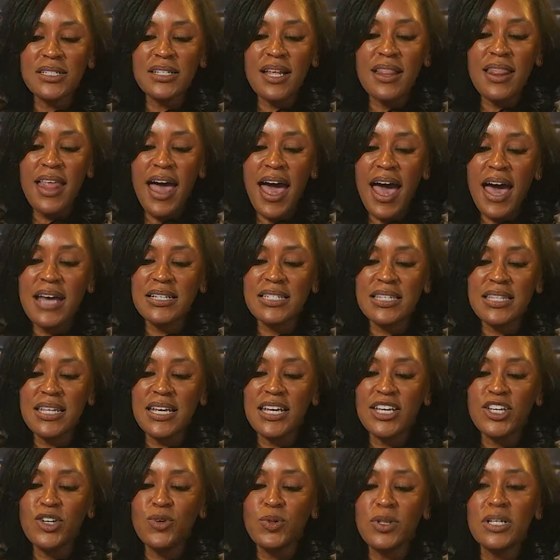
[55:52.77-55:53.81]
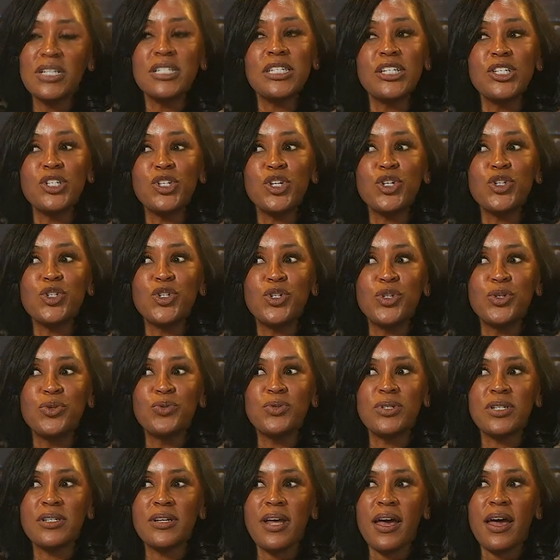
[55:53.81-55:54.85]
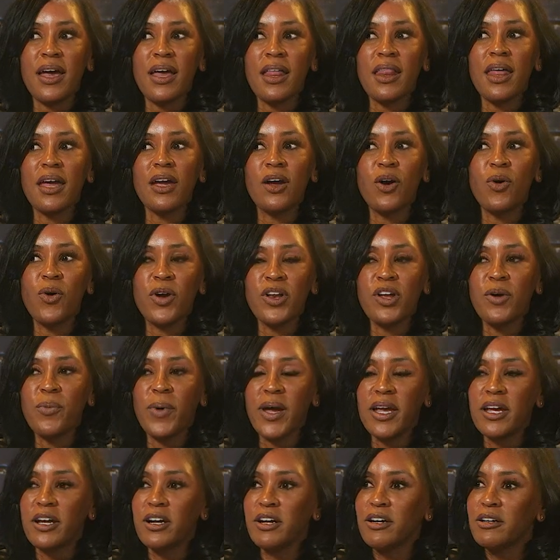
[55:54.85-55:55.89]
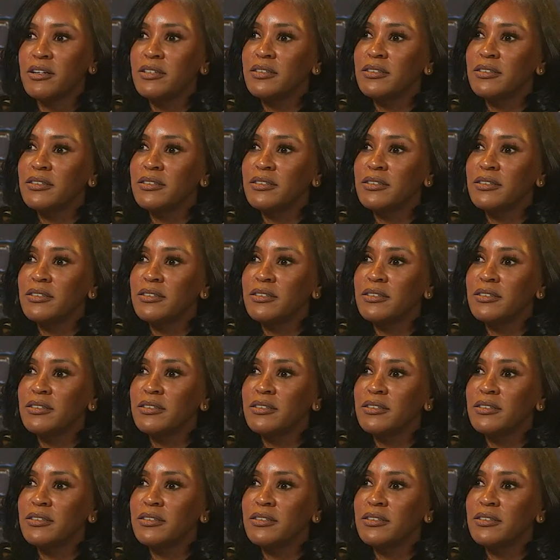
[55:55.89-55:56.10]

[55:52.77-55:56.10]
the last thing you listened to today, like on your way here?